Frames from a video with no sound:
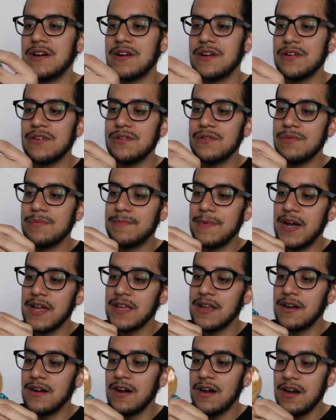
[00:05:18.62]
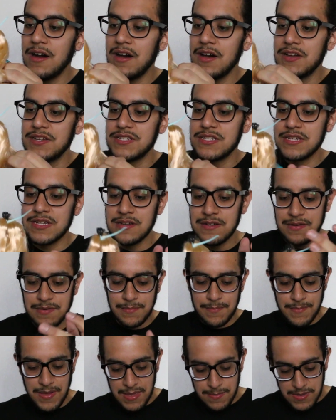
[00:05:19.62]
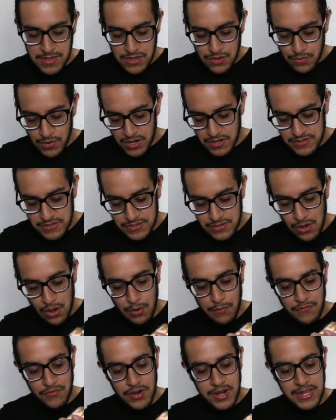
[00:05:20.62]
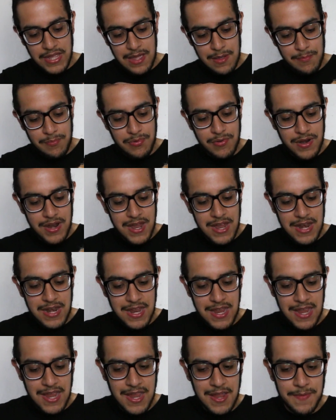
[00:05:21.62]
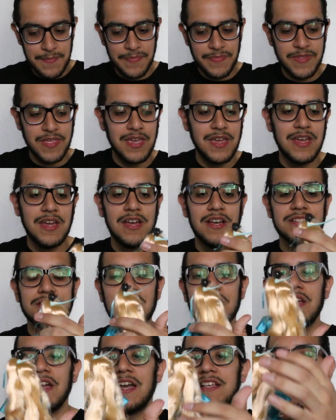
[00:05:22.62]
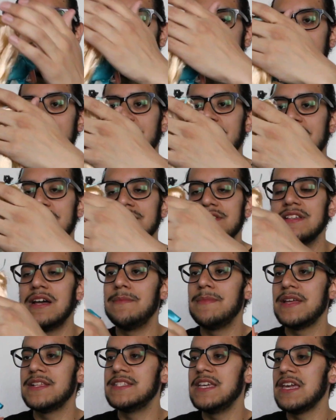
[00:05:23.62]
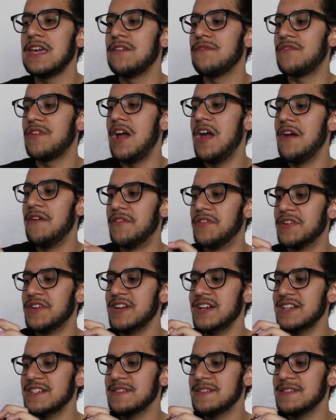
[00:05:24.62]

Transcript: Oh my gosh, baby, you are so freaking pretty. Sorry guys, I know you guys, I'm like taking it forever.